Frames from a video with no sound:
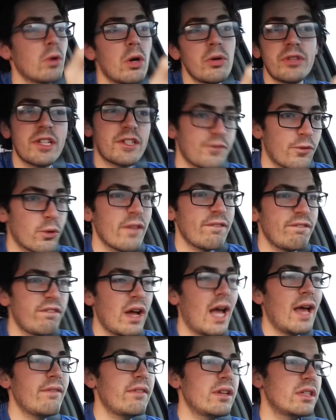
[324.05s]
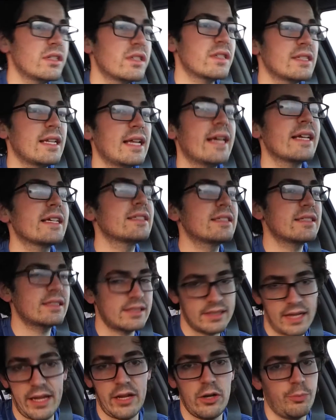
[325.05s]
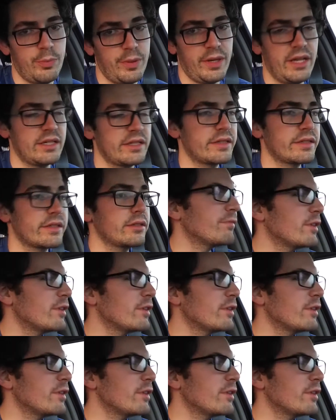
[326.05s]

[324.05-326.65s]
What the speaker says: road that's 45 and it's like snail pace.